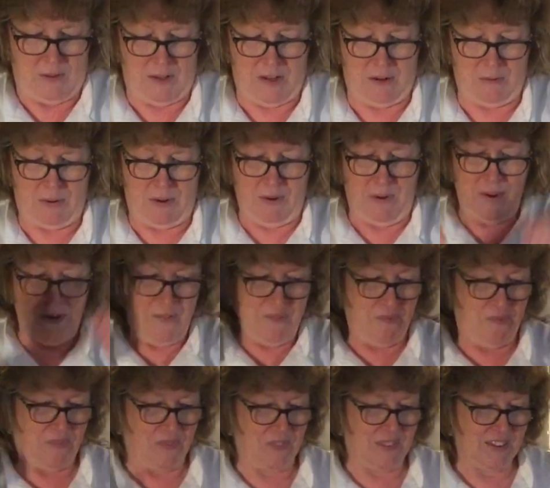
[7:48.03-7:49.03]
There we are.
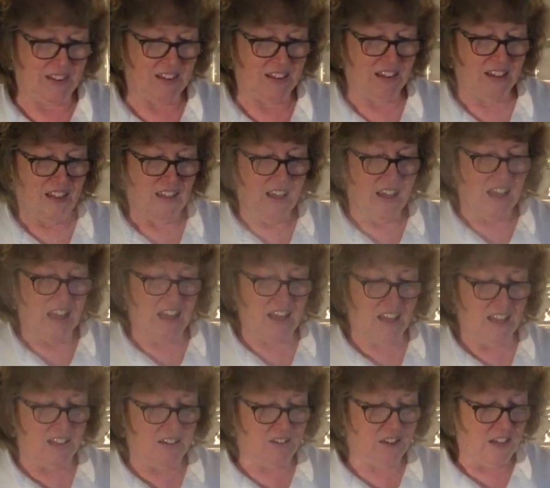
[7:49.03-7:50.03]

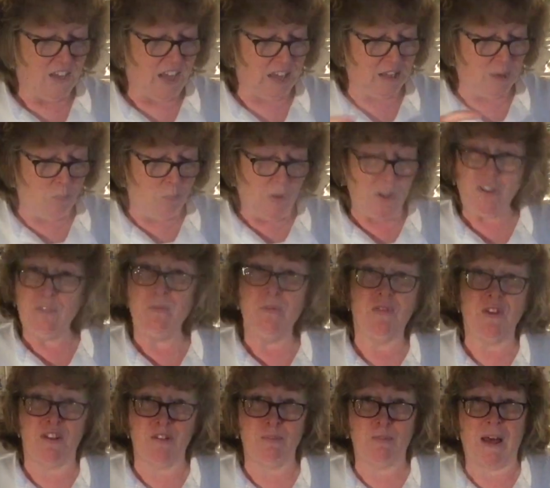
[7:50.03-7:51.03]
And at the bottom
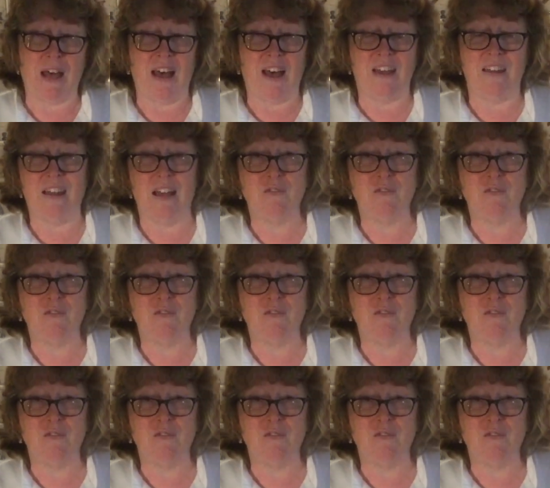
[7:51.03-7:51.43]
of this pan,